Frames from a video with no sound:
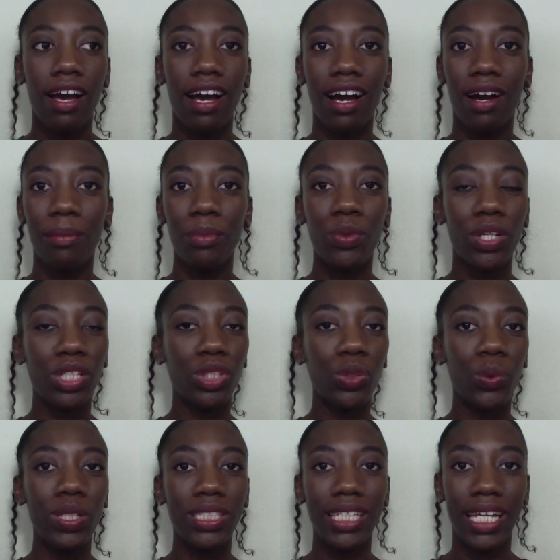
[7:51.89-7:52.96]
You can
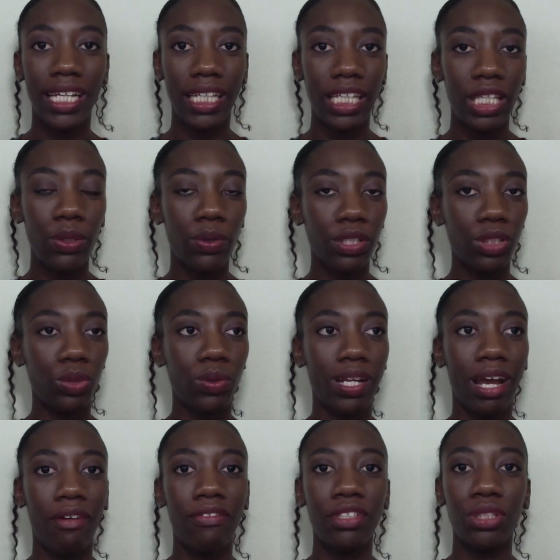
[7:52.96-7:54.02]
do it daily. You can do it
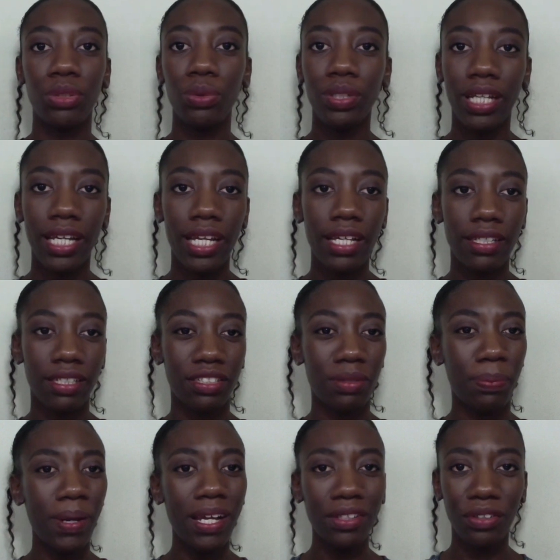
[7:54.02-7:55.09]
every 2 days. It
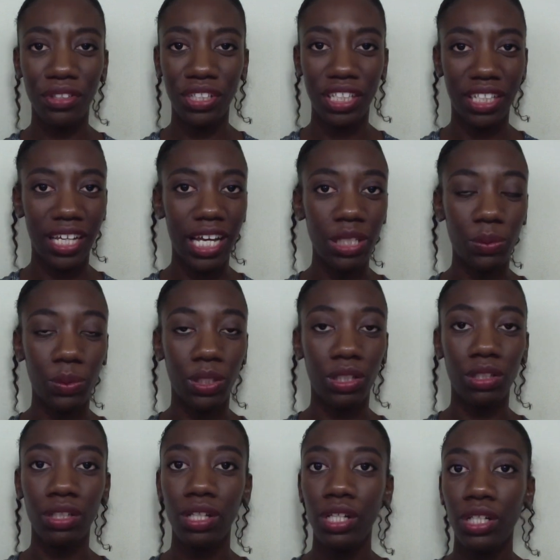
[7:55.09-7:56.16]
depends on your
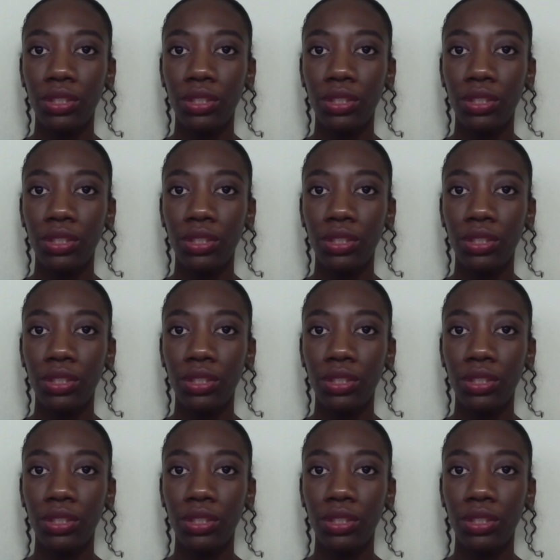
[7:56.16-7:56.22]
schedule.